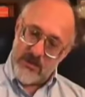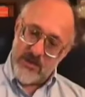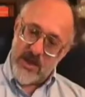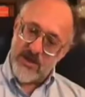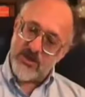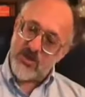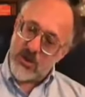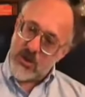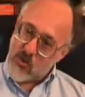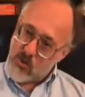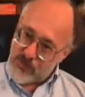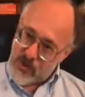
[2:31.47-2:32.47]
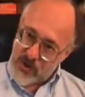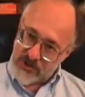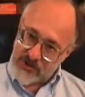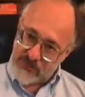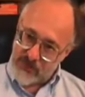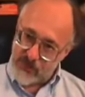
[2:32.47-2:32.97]
That is, the lower
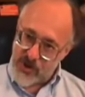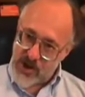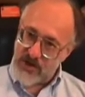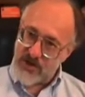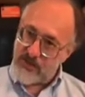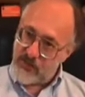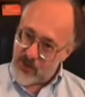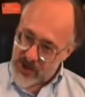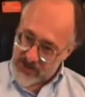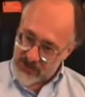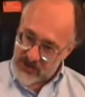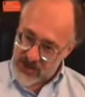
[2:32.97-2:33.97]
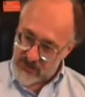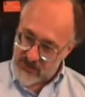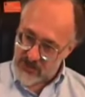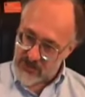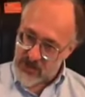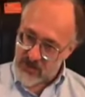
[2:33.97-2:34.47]
parts of the brain and the
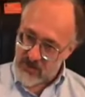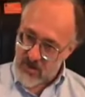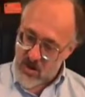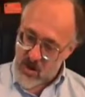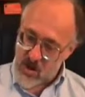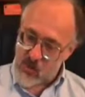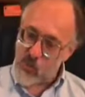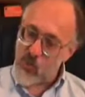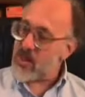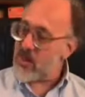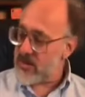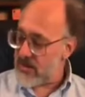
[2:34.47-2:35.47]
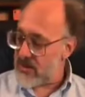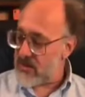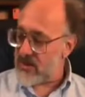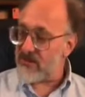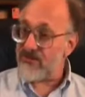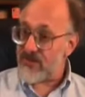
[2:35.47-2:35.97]
brainstem, etc., are well
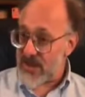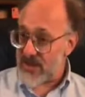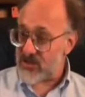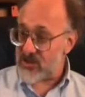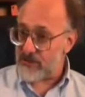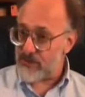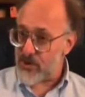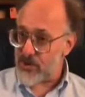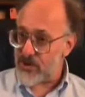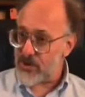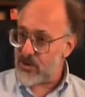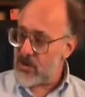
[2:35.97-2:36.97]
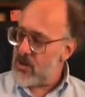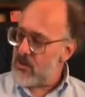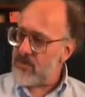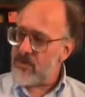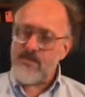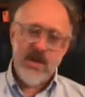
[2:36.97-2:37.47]
advanced at birth,
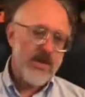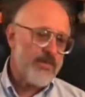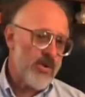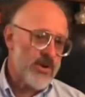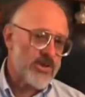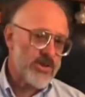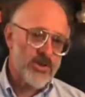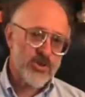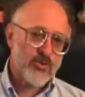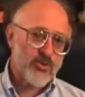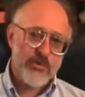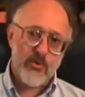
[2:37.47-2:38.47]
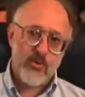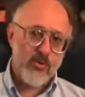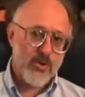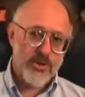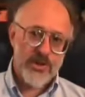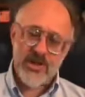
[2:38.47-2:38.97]
but many parts of the cerebral
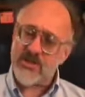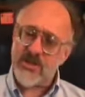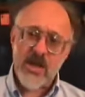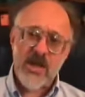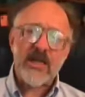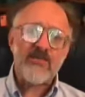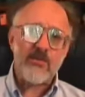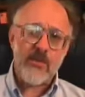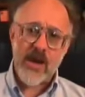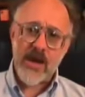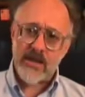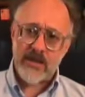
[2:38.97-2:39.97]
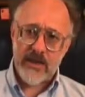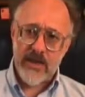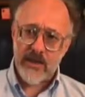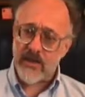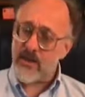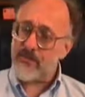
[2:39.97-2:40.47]
cortex are not even
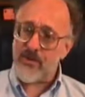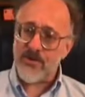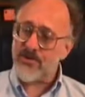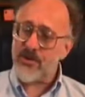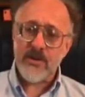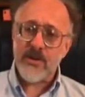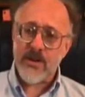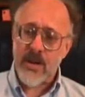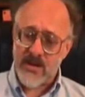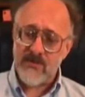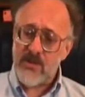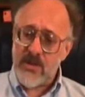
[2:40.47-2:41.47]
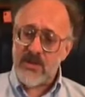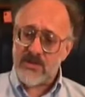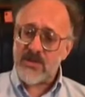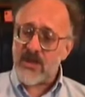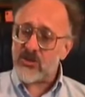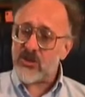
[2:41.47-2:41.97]
myelinated at birth. They're not even,
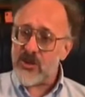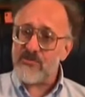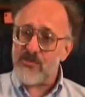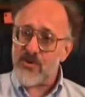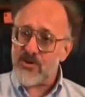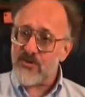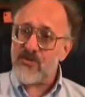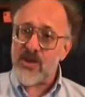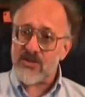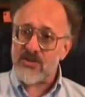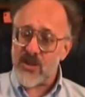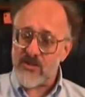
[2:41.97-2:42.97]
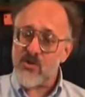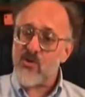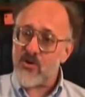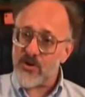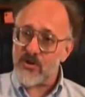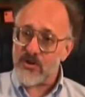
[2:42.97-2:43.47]
essentially at birth you've got a
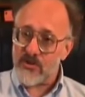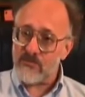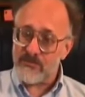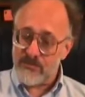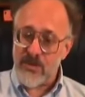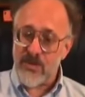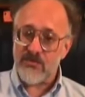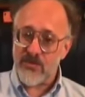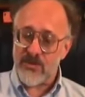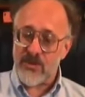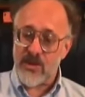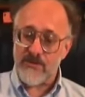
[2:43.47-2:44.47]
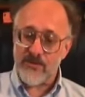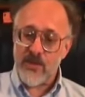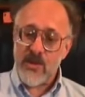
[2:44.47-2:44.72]
subcortical infant there.